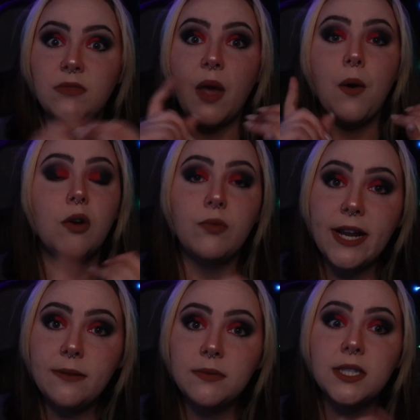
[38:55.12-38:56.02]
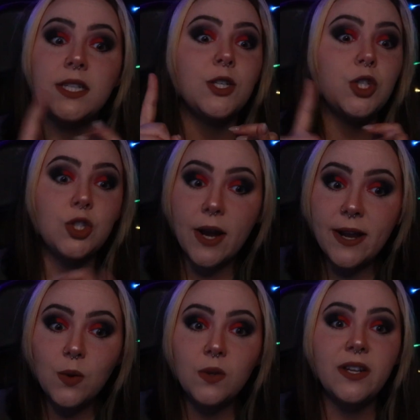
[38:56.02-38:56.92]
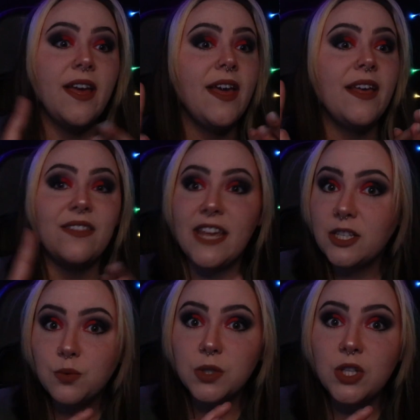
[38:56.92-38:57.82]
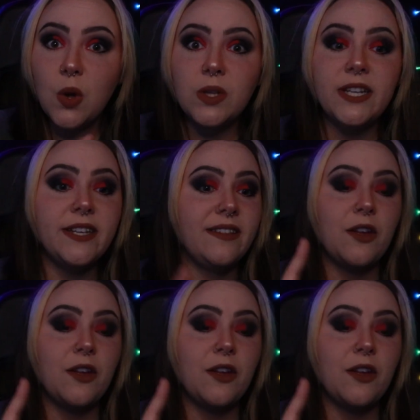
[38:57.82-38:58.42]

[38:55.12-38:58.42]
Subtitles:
They were all raped, strangled, things were stolen.